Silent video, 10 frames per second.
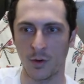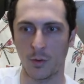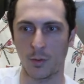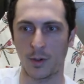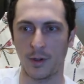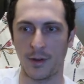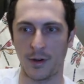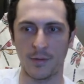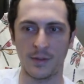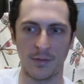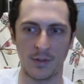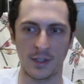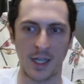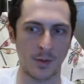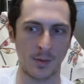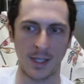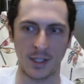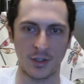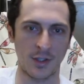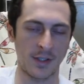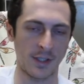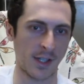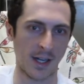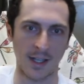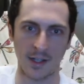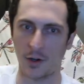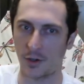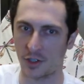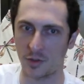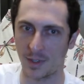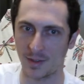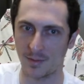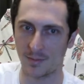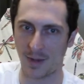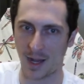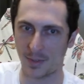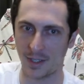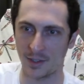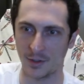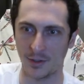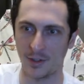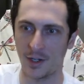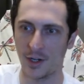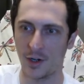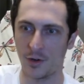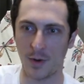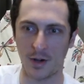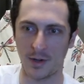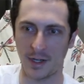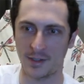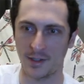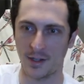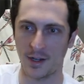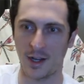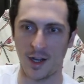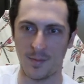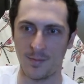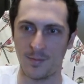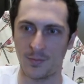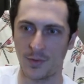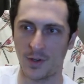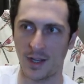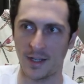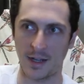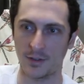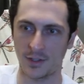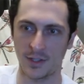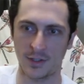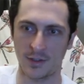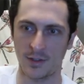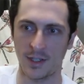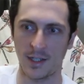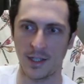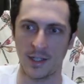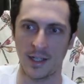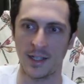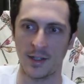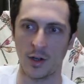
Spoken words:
or they're of different types of relations. So this is kind of like argument mapping or rhetoric analysis in